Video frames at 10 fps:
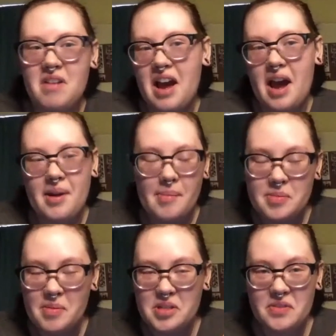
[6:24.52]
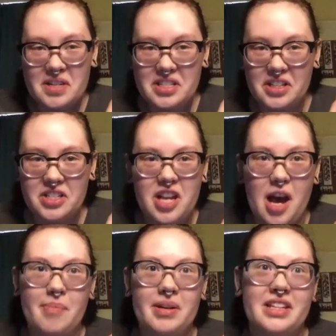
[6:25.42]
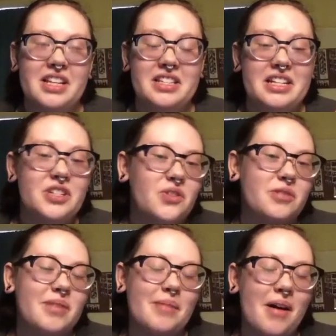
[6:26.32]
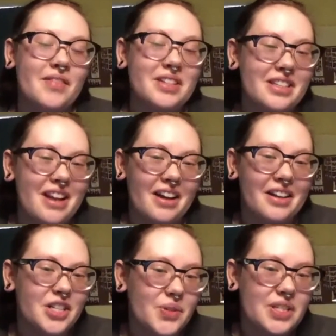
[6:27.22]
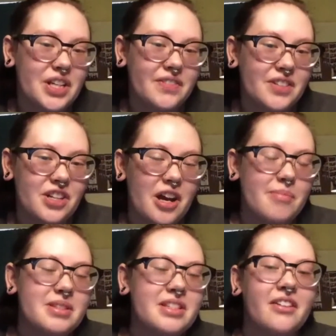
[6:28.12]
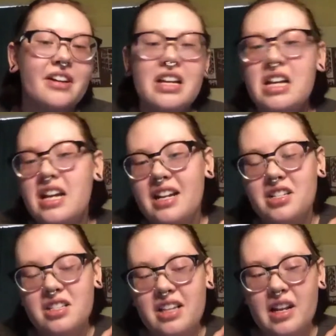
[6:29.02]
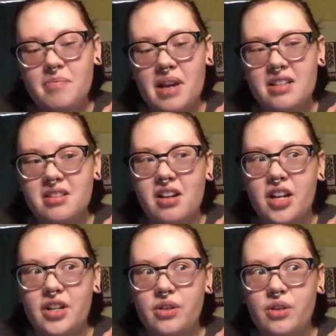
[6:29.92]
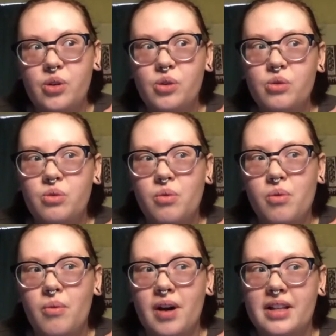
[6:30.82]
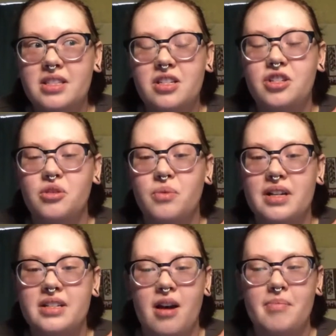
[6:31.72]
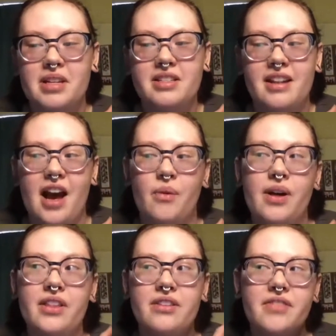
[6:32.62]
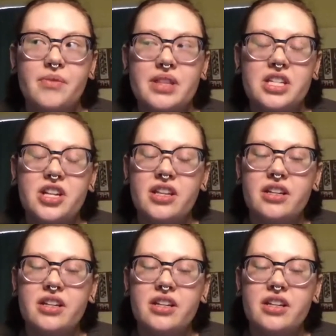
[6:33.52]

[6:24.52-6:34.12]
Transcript: I'm supposed to research a topic that doesn't interest me, I'm obviously not going to do as good of a job. So it's just kind of based on who wants to do what topics and how well they'll fit with each other.